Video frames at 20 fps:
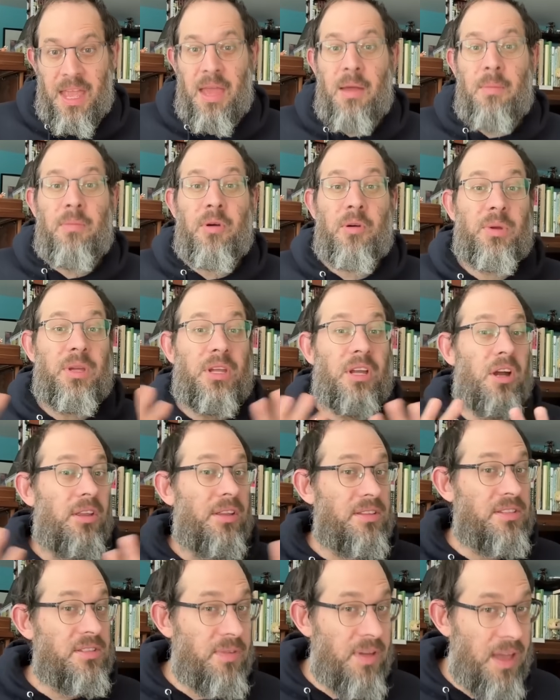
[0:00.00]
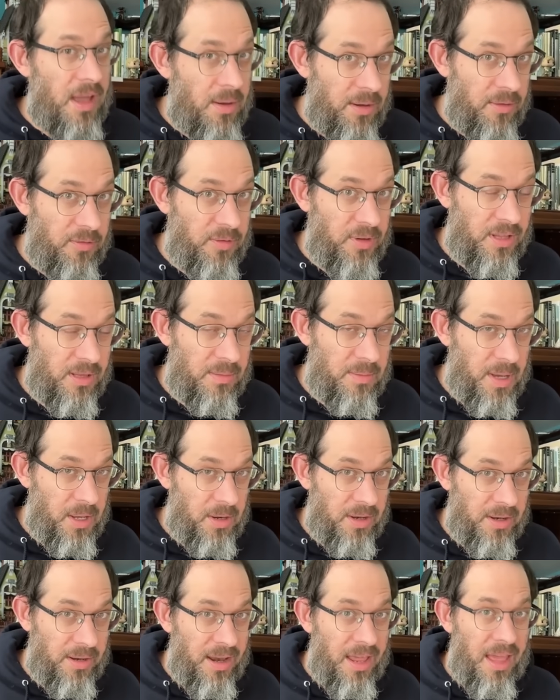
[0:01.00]
But regardless of how I feel about
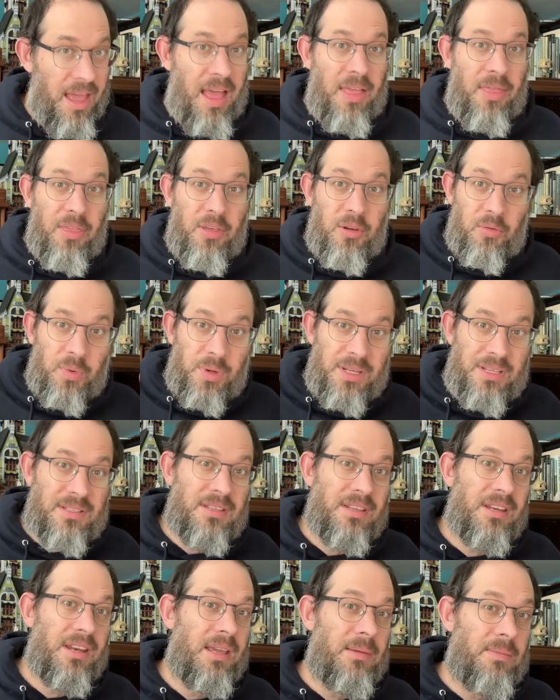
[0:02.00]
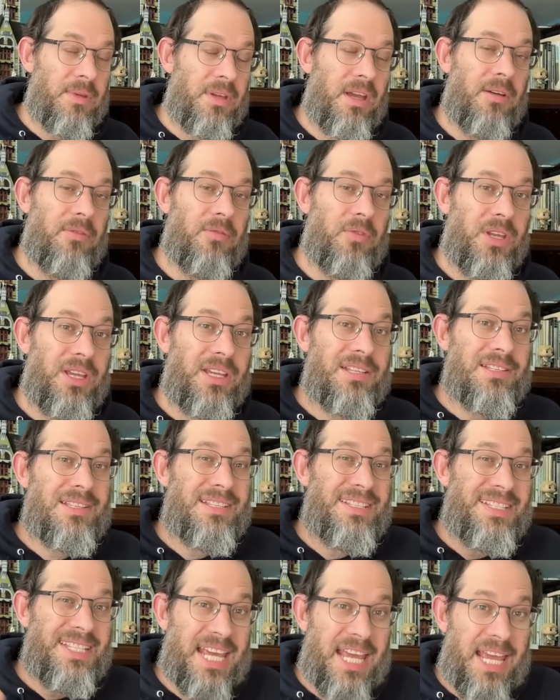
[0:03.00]
it, the reason I'm covering it
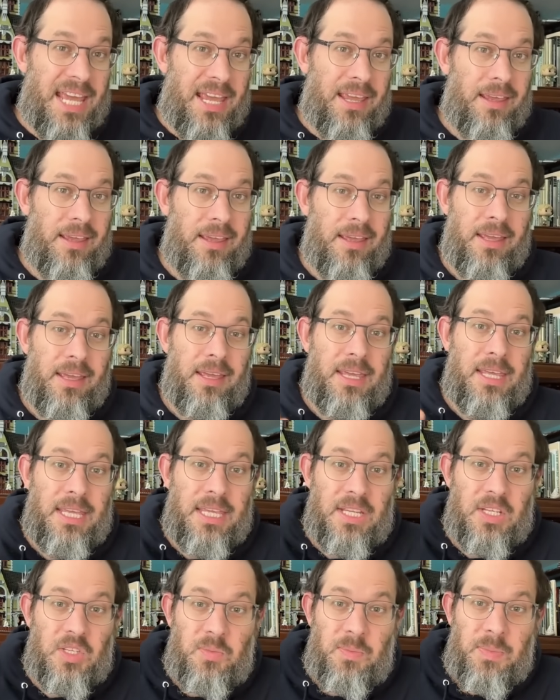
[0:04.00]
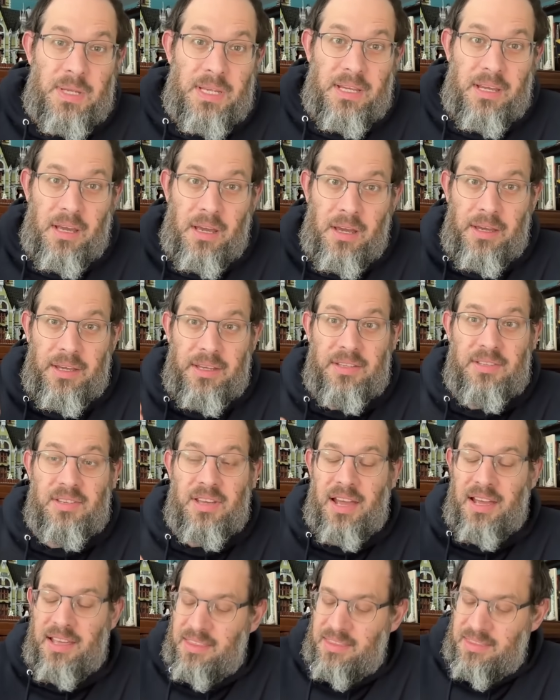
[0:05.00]
today is because
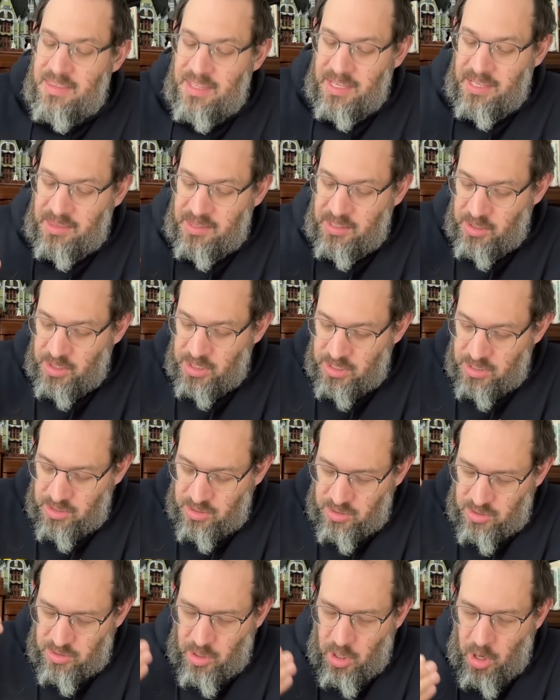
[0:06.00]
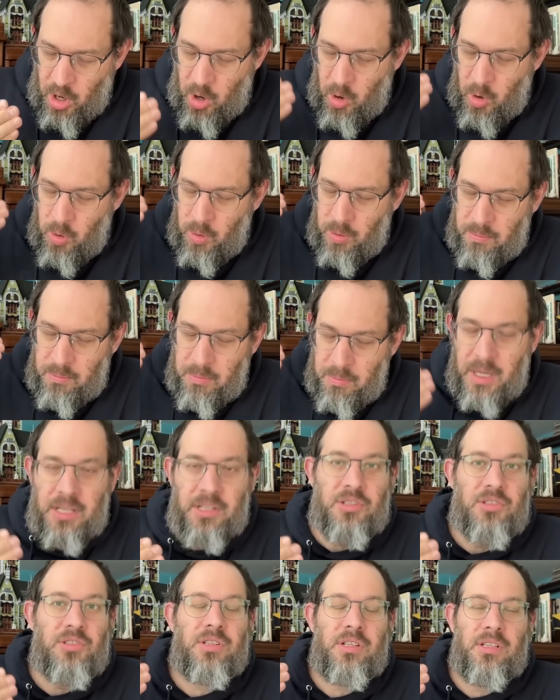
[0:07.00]
I think there is so
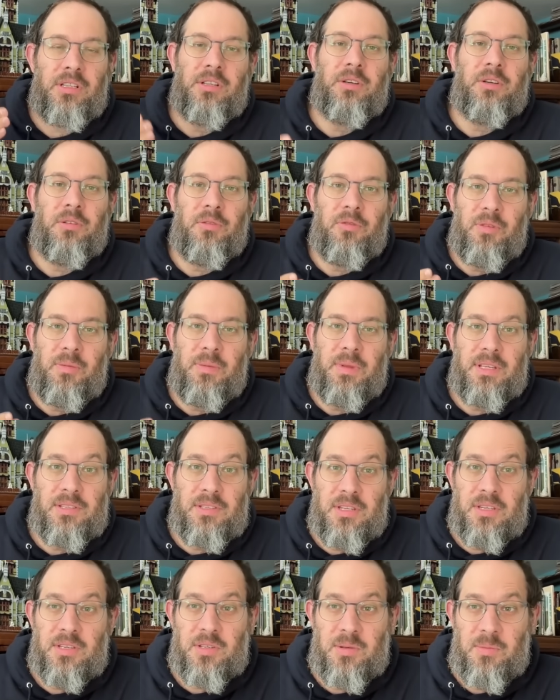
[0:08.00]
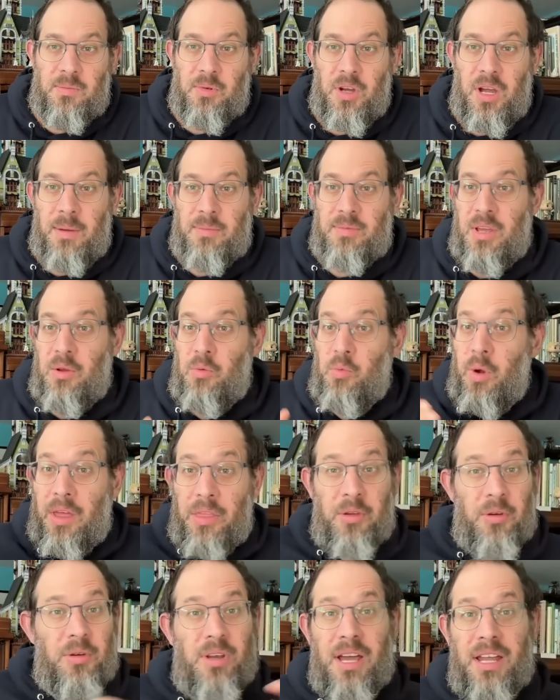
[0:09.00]
much to learn from this system prompt and
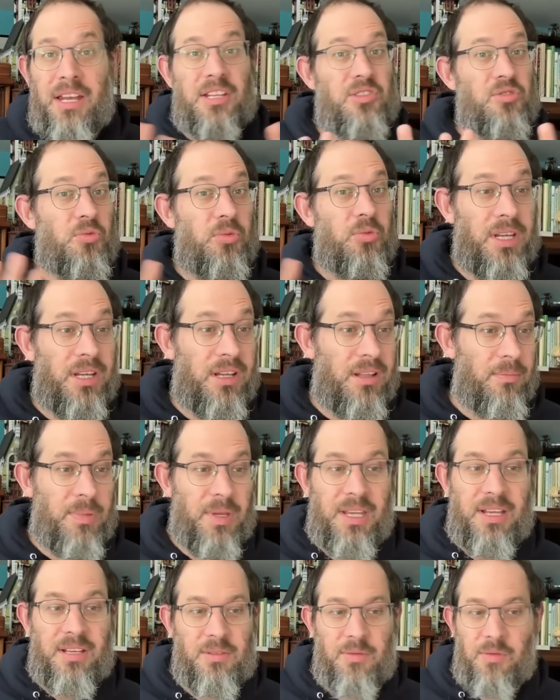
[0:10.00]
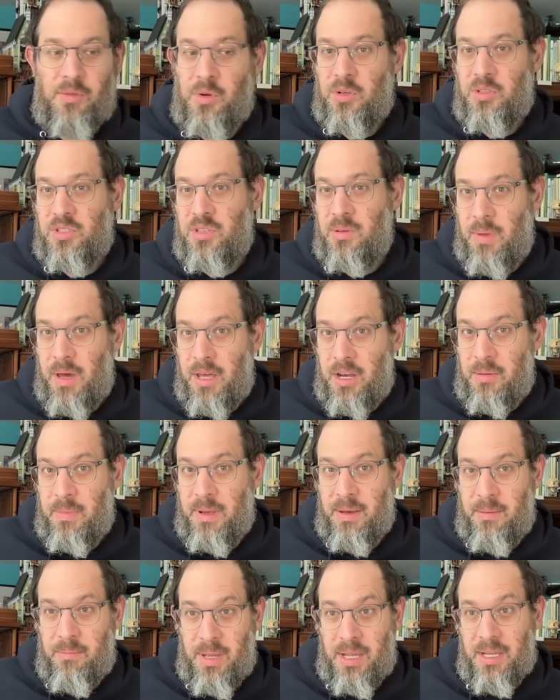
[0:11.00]
whether or not it's real, because of course the model
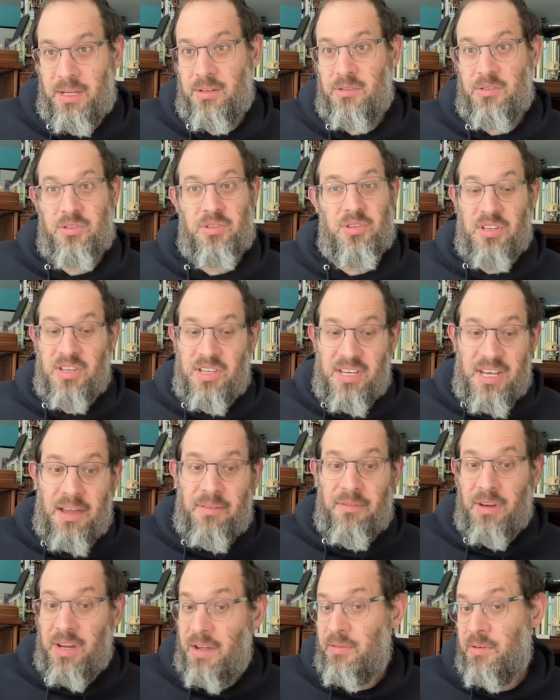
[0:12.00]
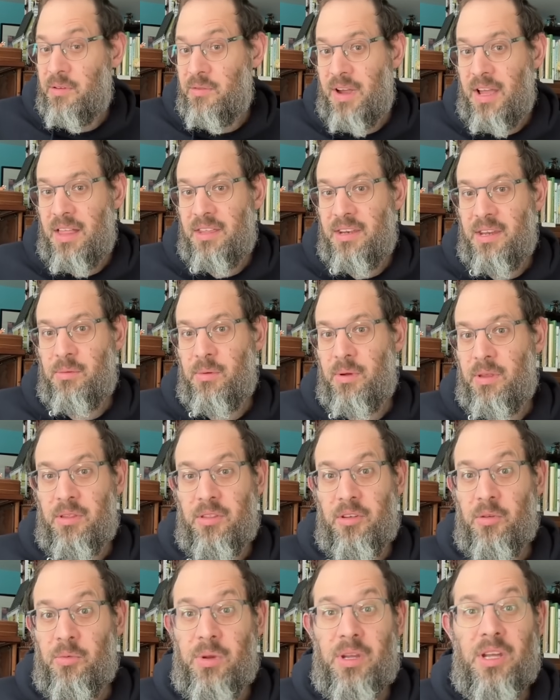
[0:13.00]
makers never ever validate whether
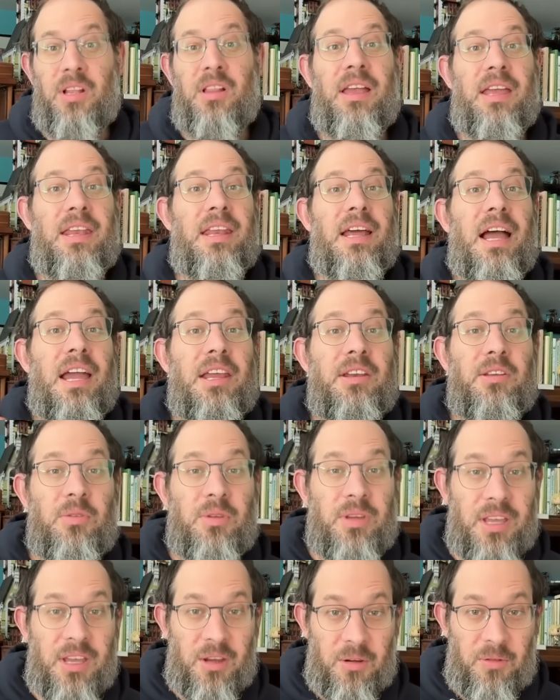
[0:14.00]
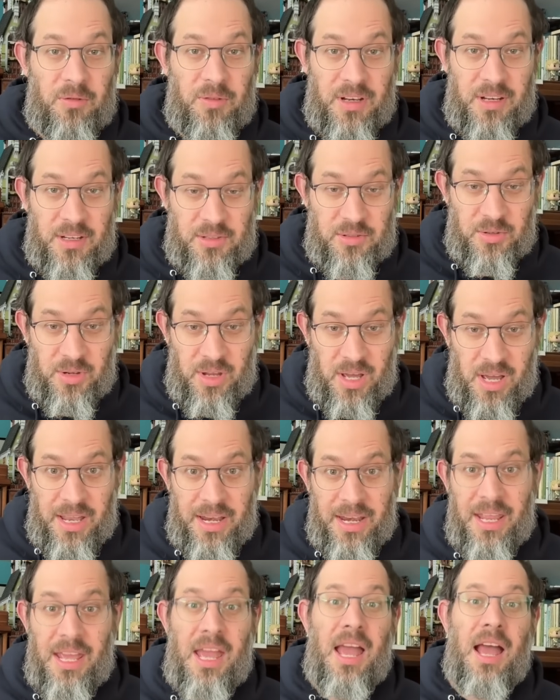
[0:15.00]
they're real. And I don't care if it is or
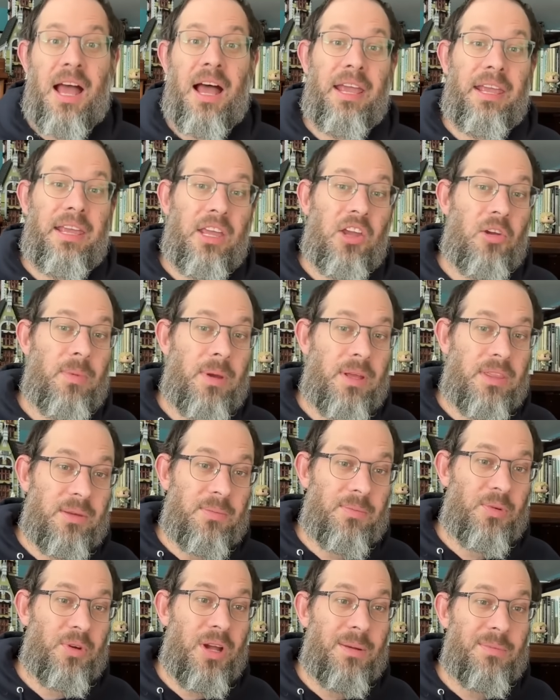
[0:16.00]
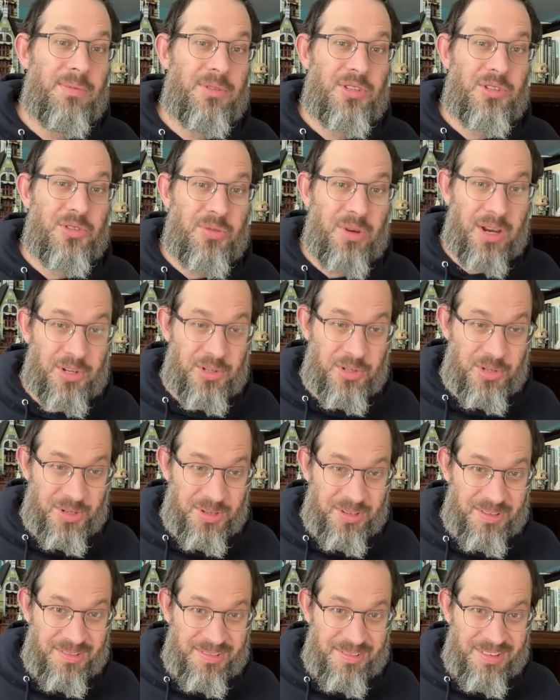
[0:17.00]
not. I care about the prompt structure.
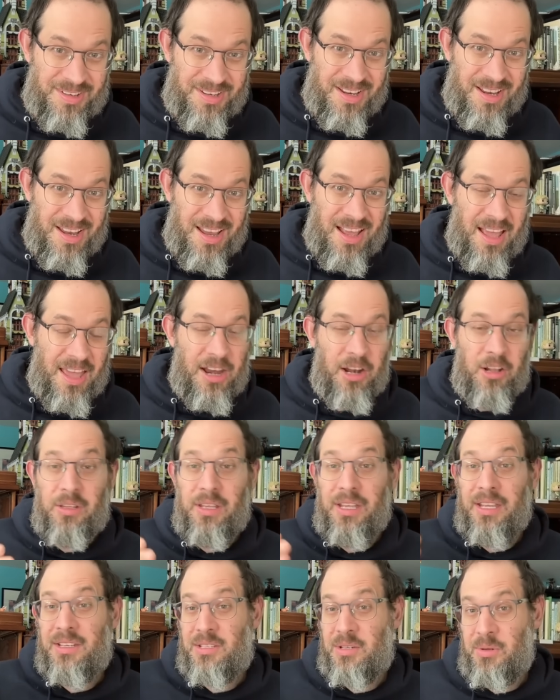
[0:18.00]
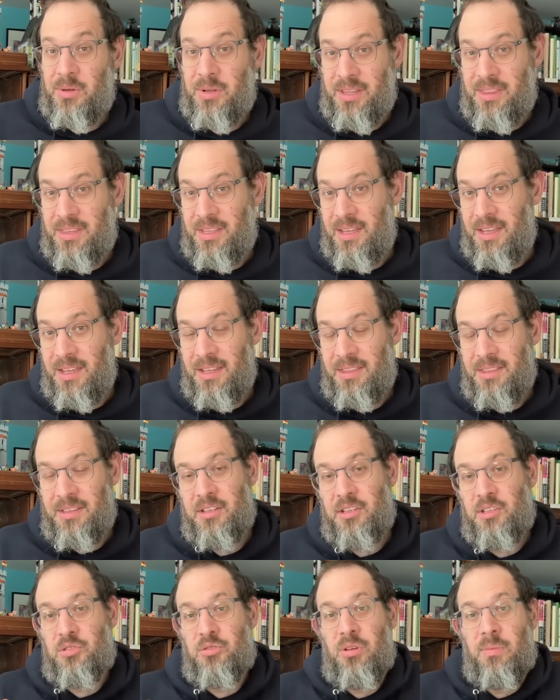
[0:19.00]
And I'll link to it in the in the
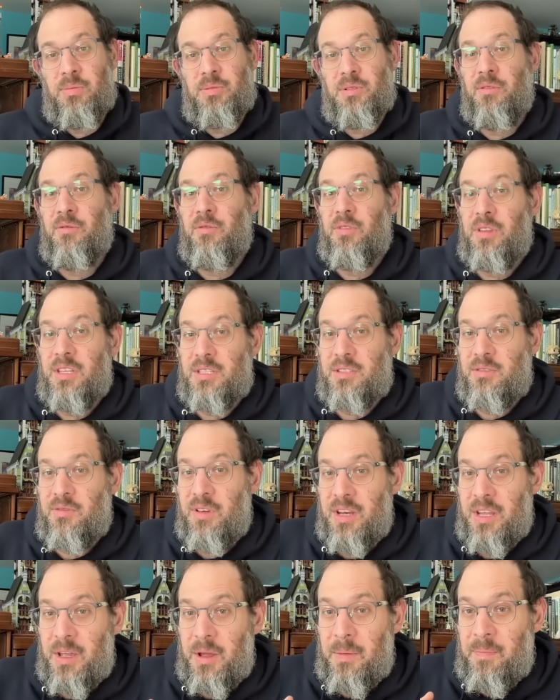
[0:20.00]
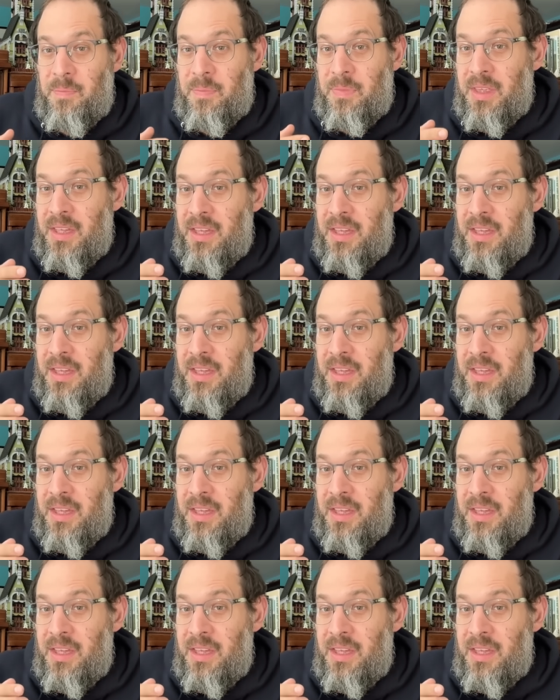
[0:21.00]
description for this video.